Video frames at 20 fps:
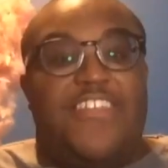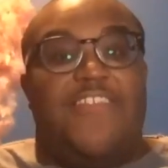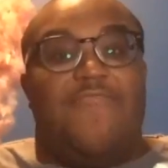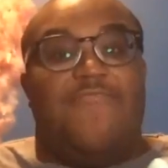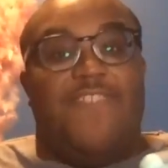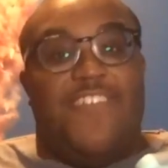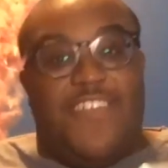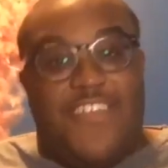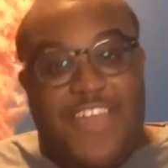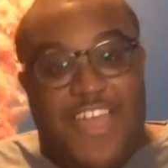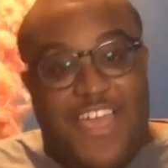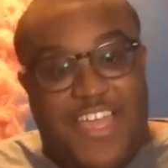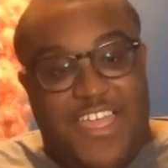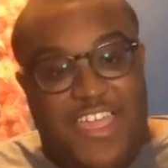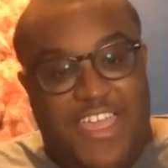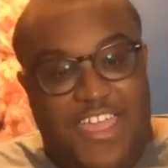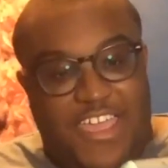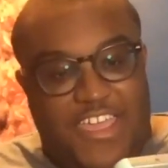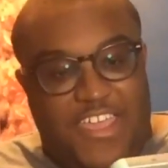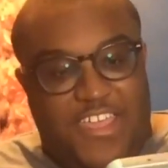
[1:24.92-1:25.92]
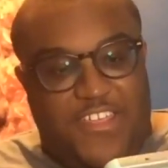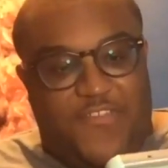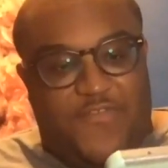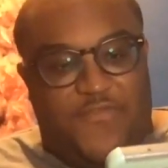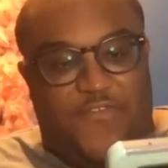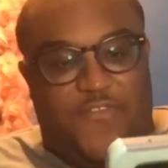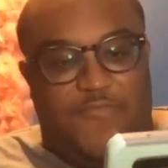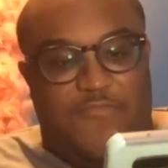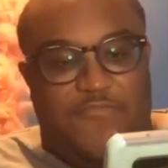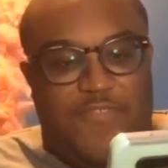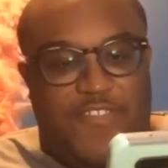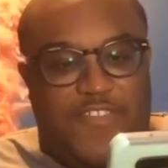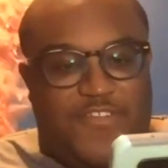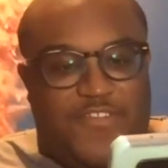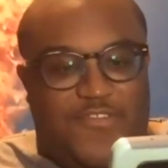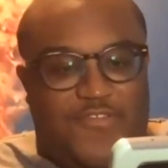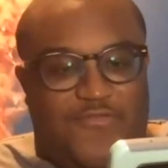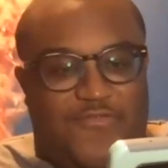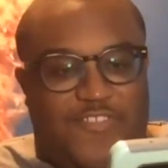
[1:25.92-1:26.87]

that we got is from Mr.